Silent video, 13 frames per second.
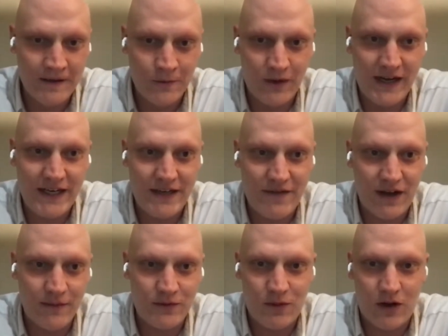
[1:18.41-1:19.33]
We
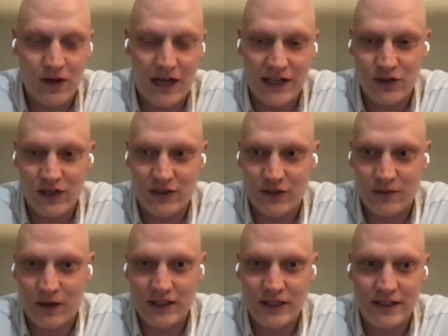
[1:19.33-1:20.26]
develop small hydroelectric
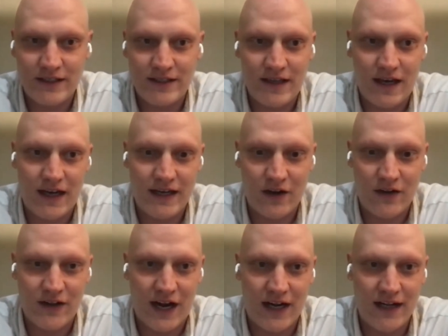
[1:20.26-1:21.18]
projects here
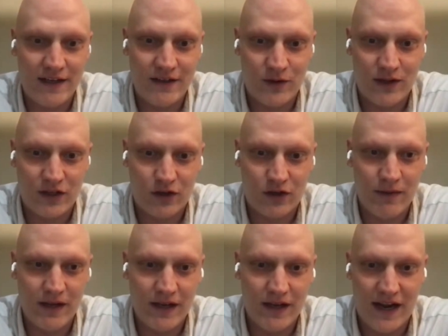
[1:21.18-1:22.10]
on the island, throughout the Caribbean,